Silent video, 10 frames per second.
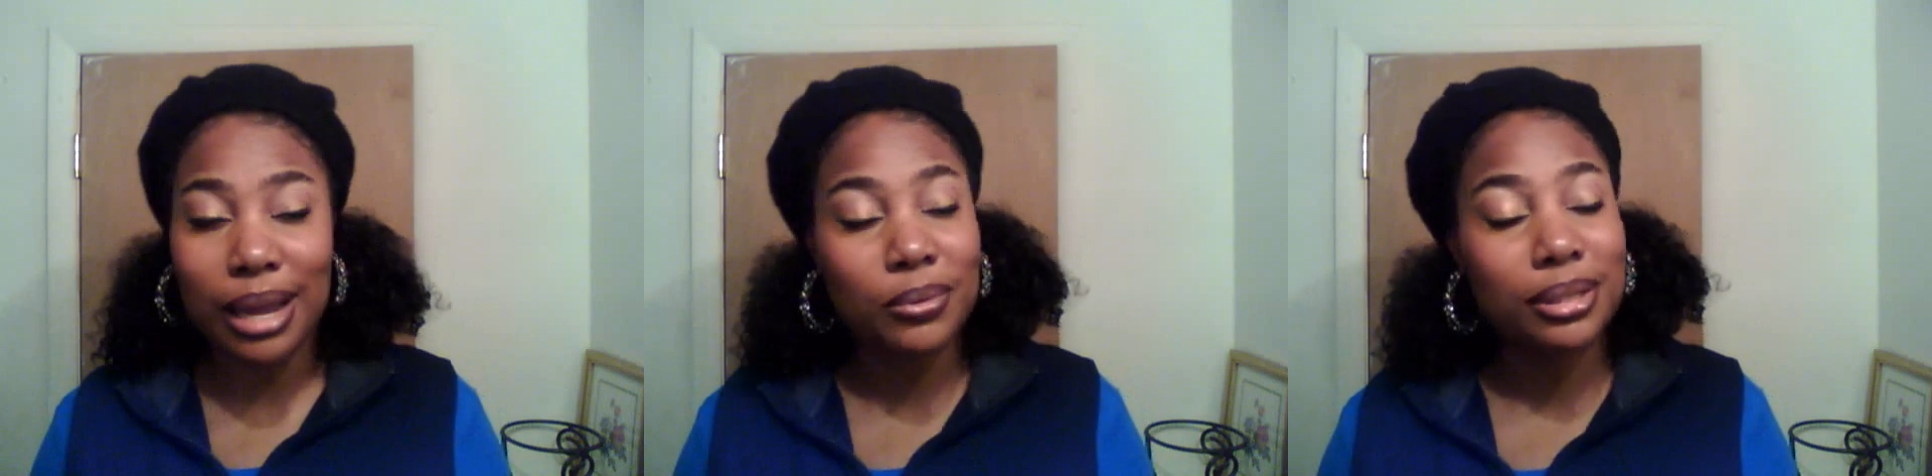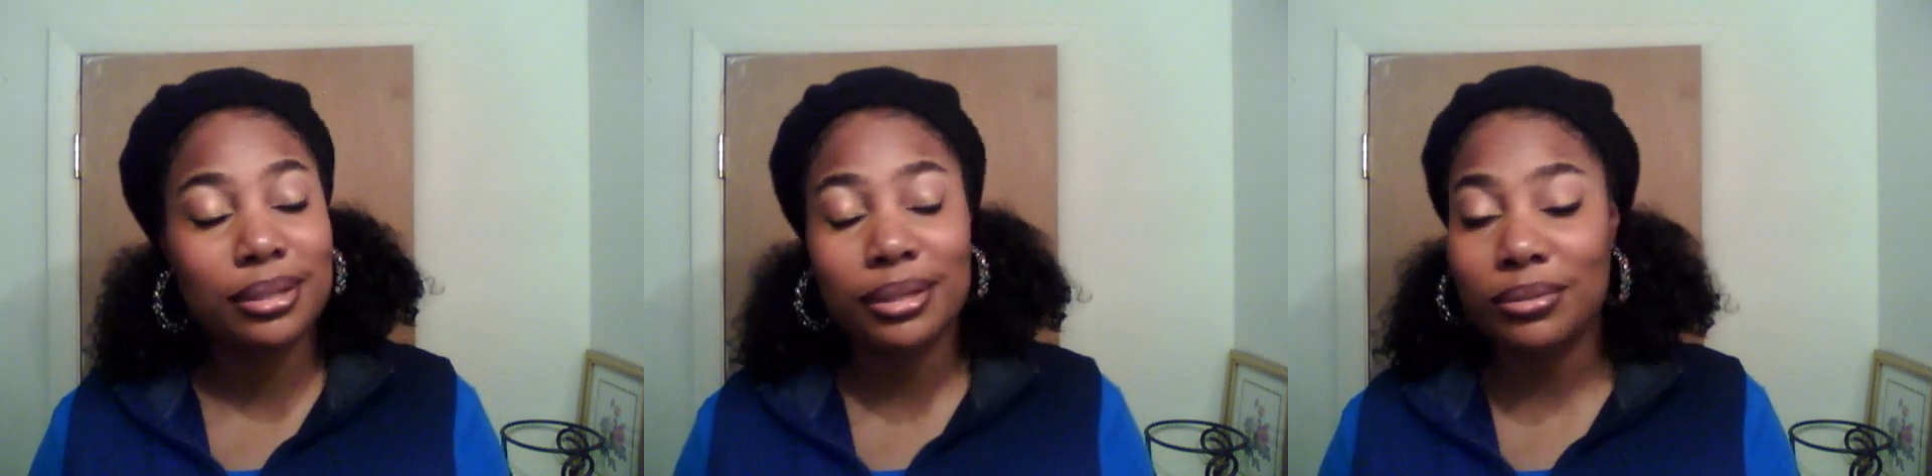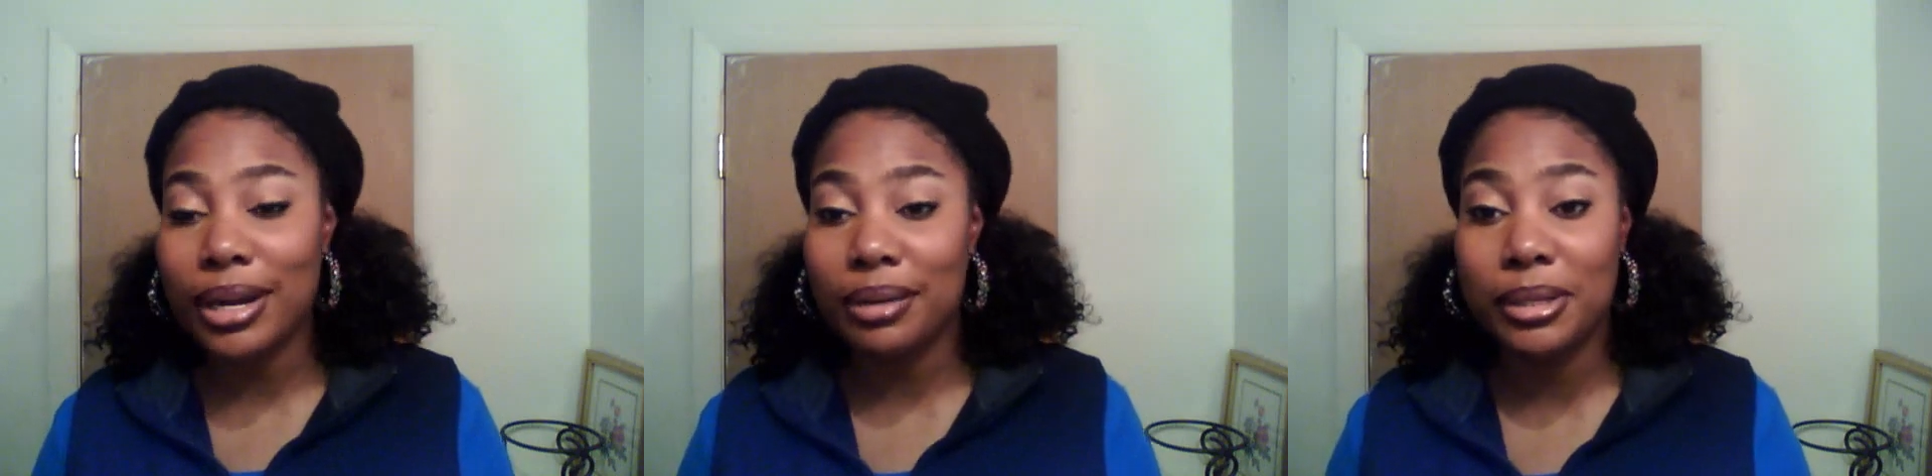I would
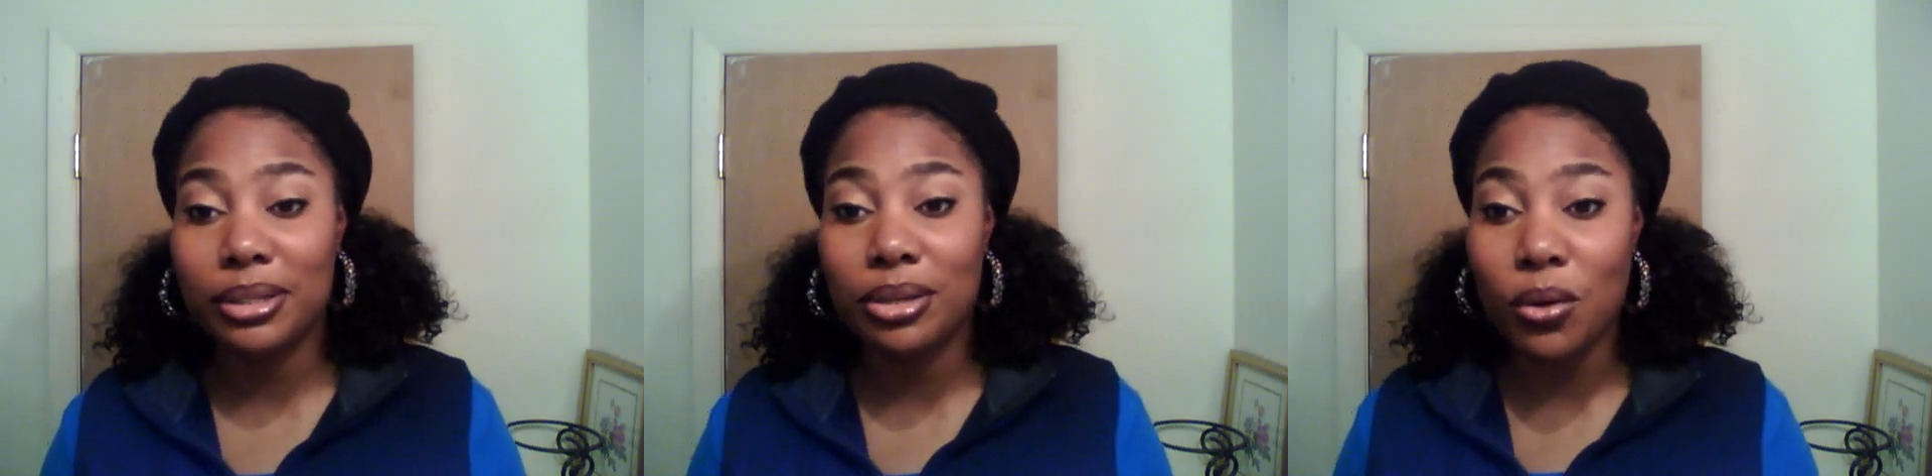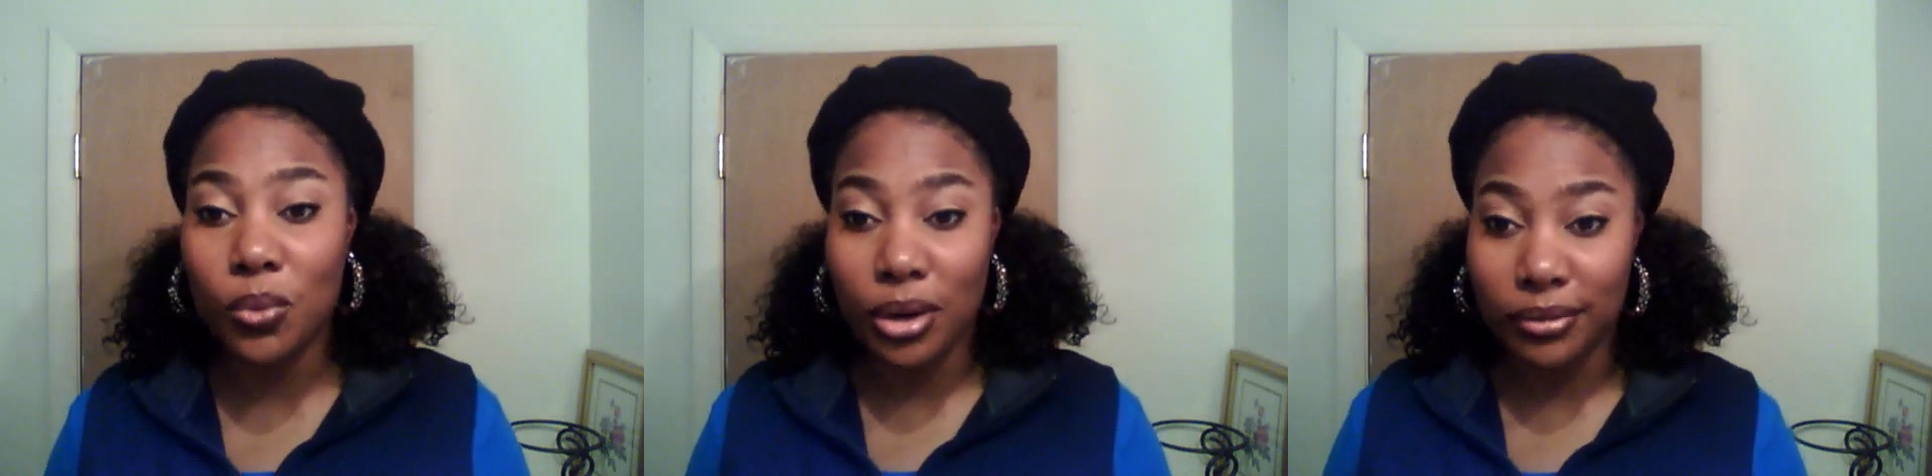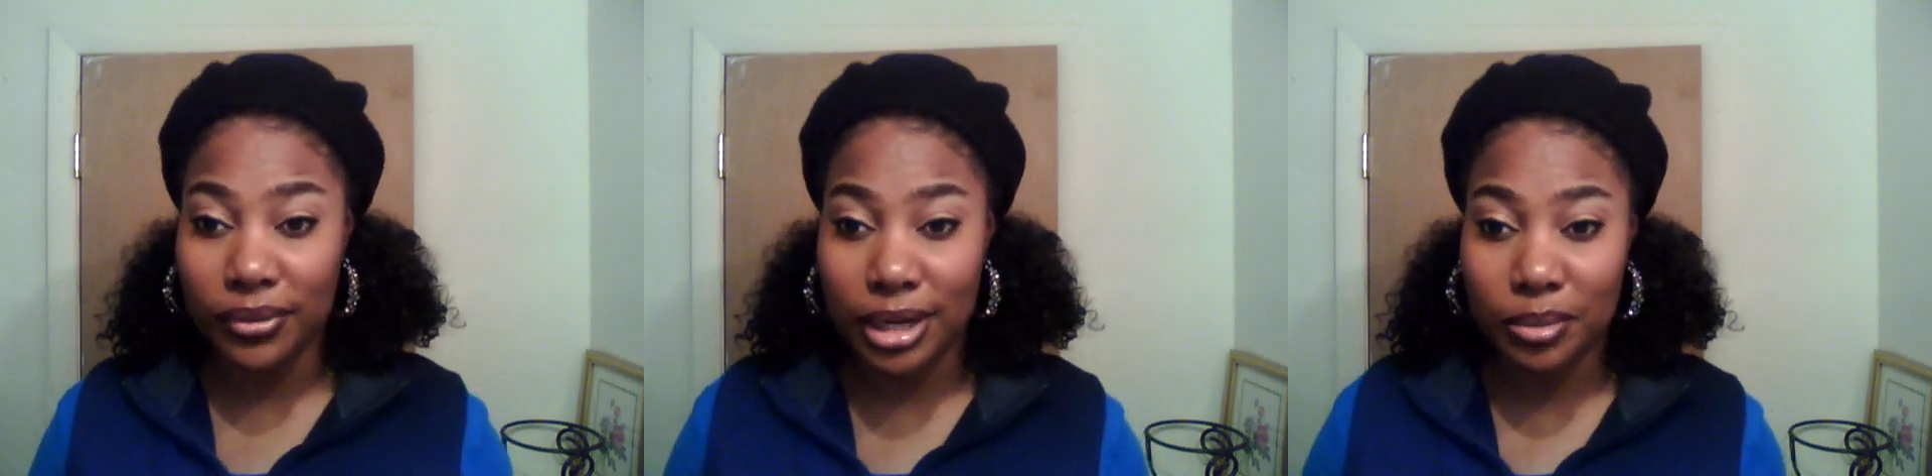still recommend
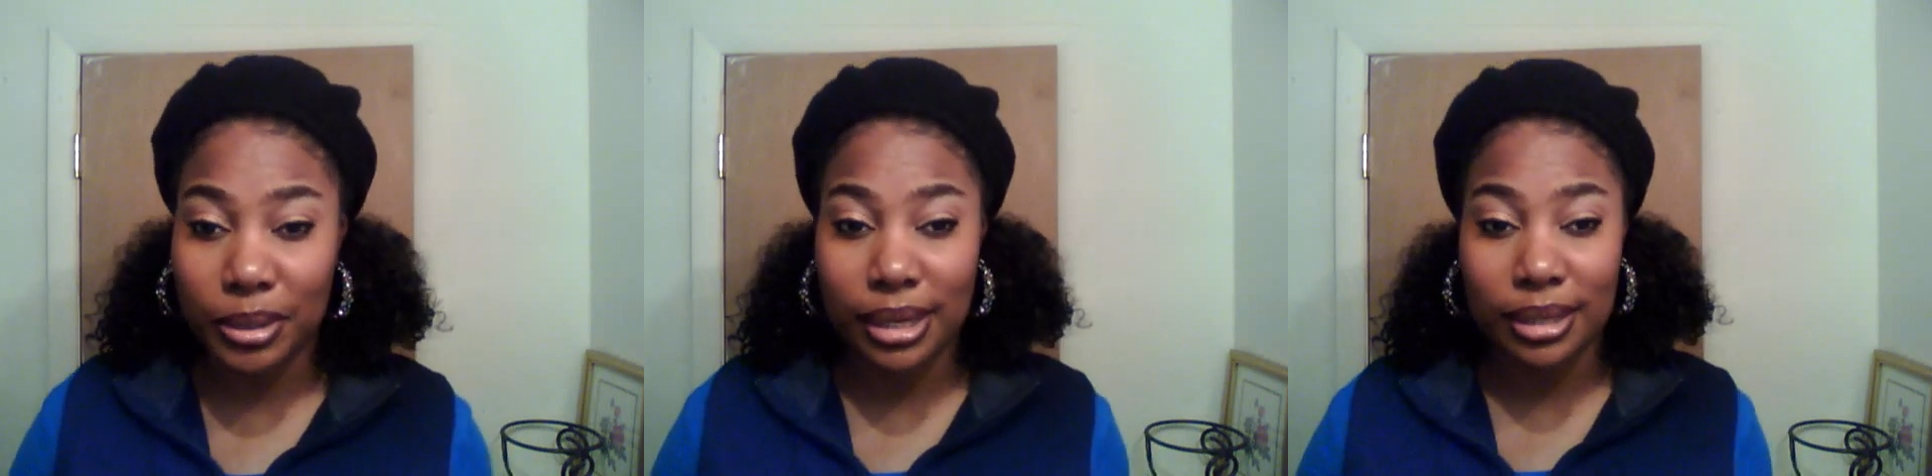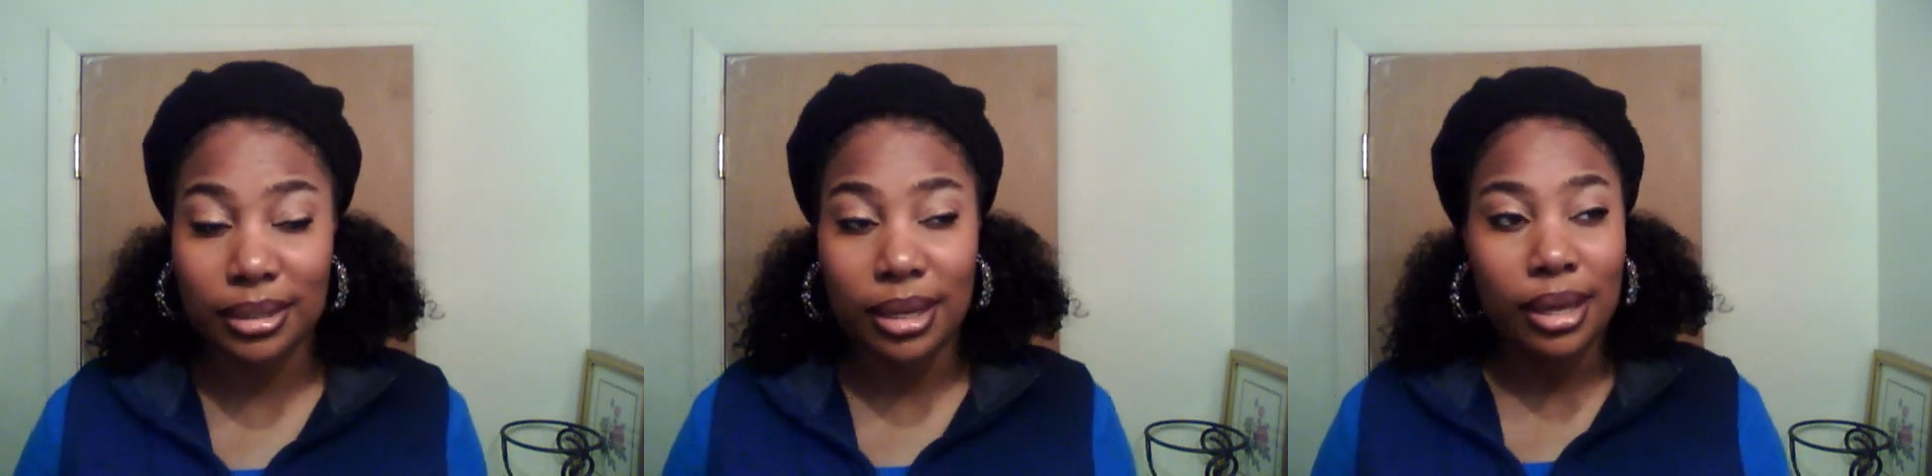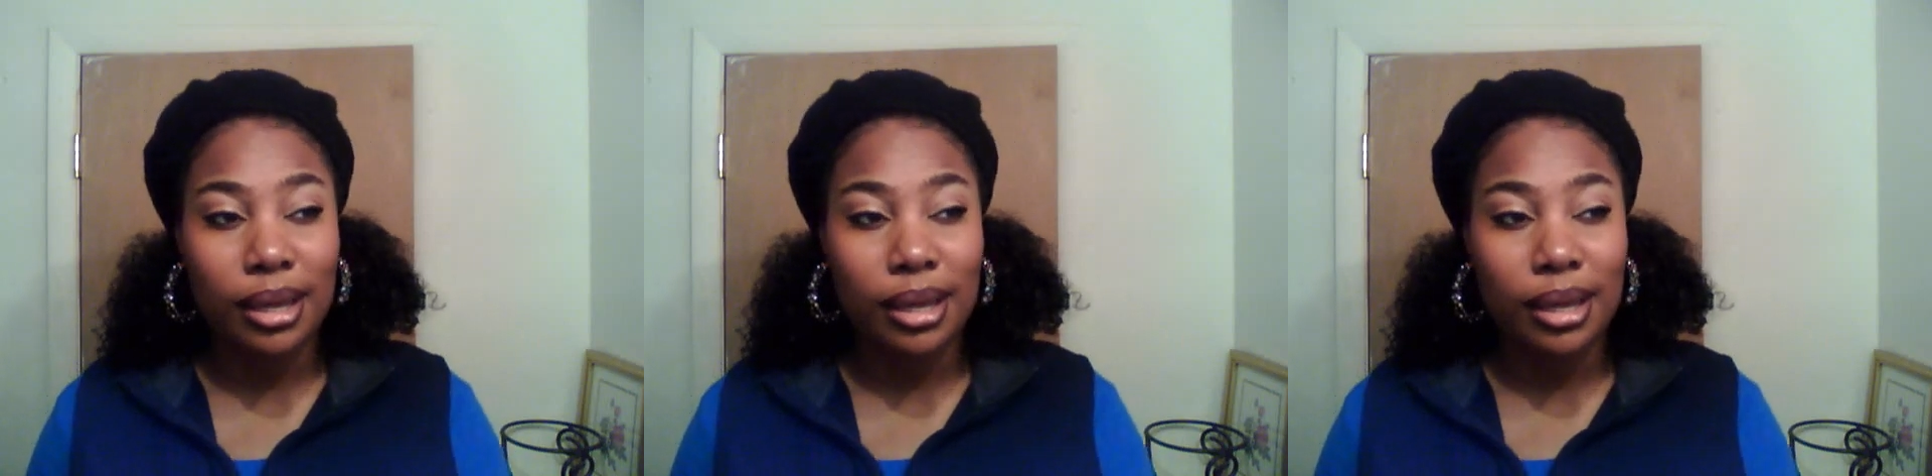saltwater flush, because